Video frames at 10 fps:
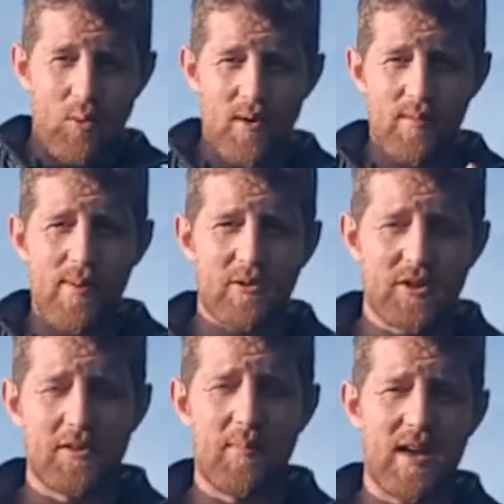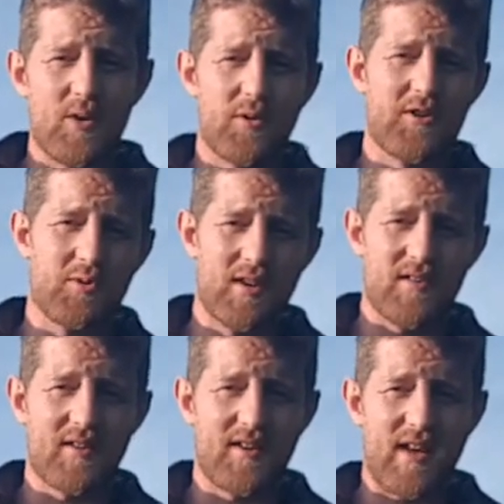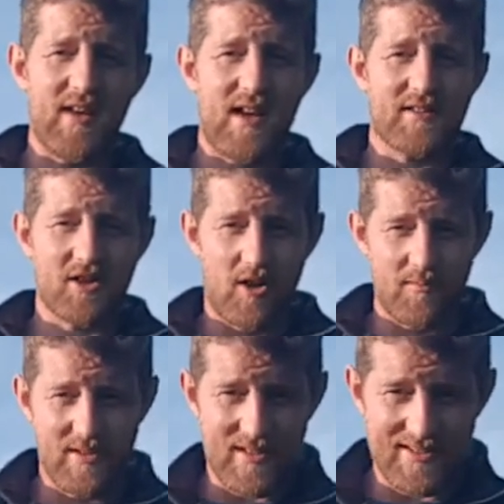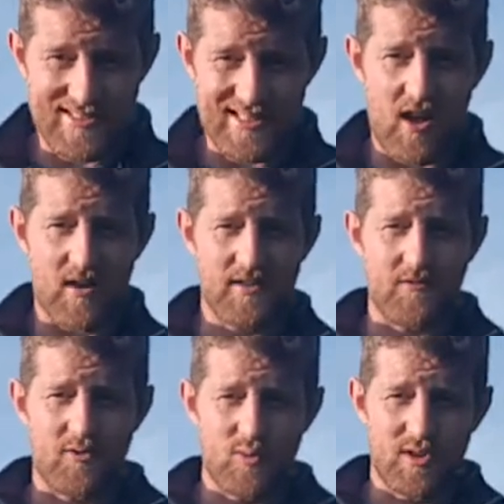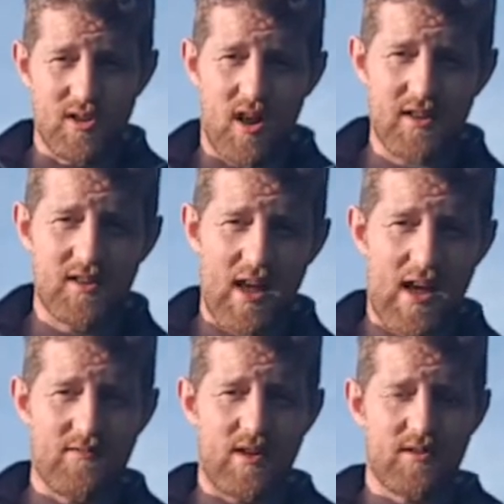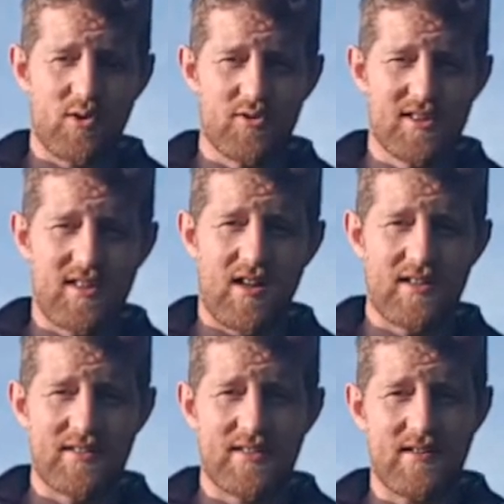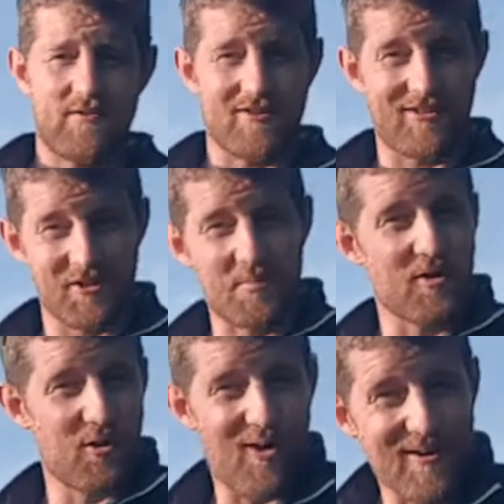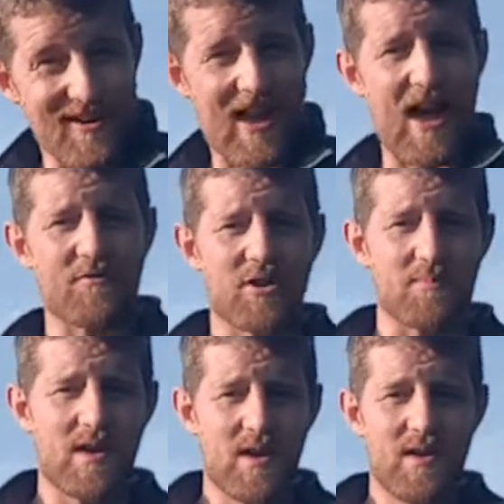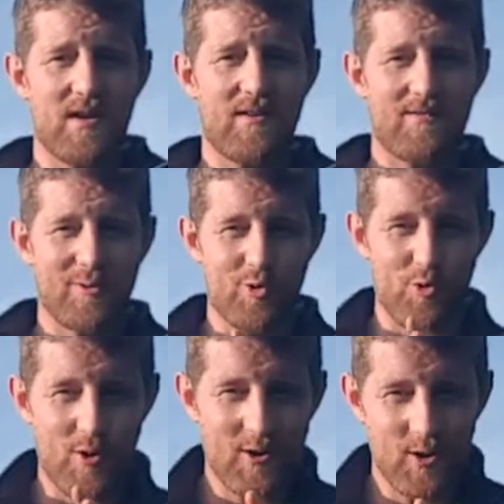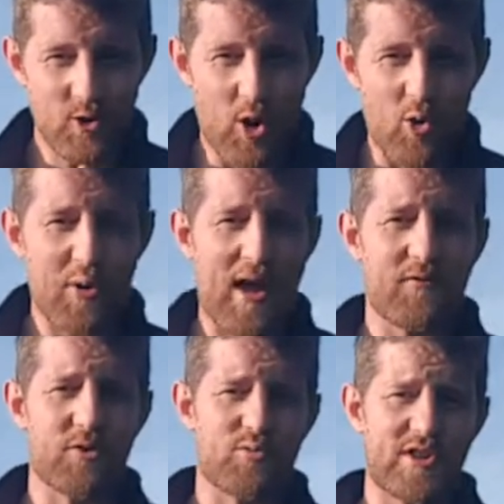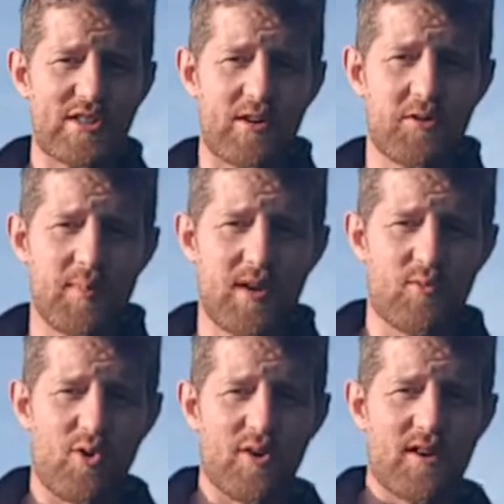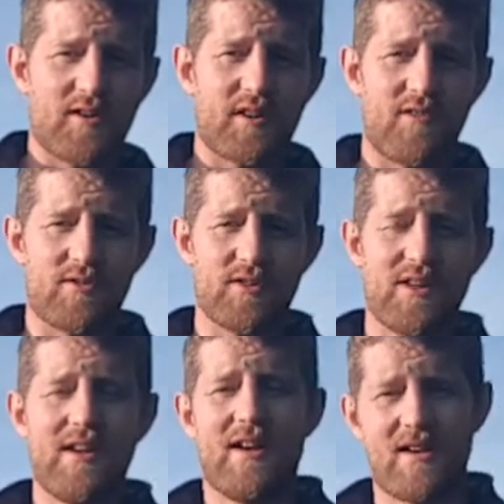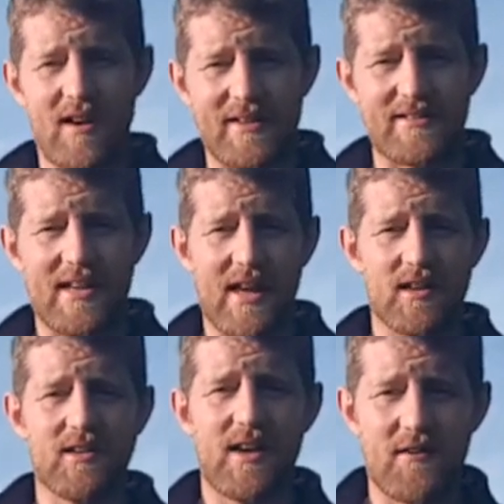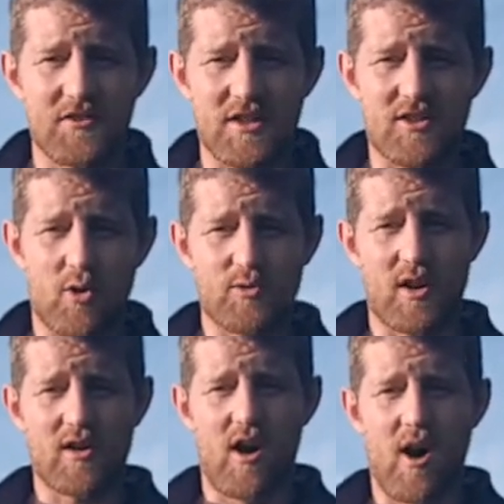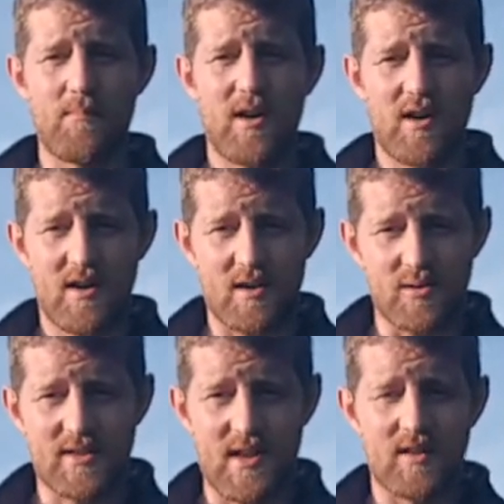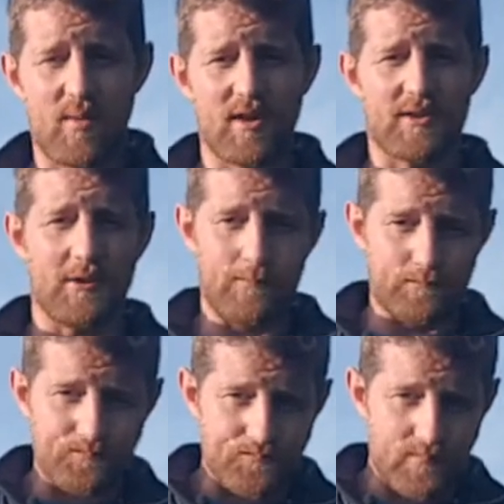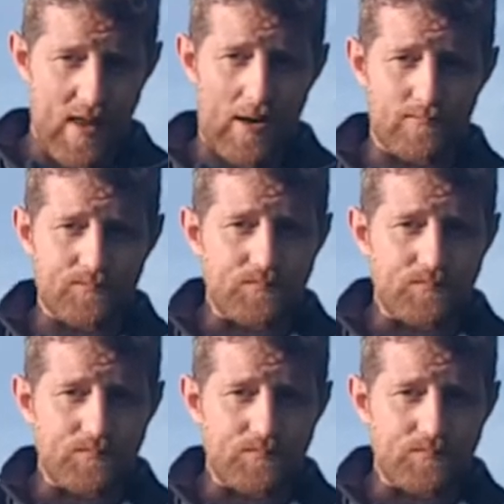What I'm about to debate with you here today has accompanying slides. If you would like to have those slides, if you're a customer you already have them. If you don't have them, reach out to me at rory.deverell@intlfcstone.com and I will send them on to you. Now,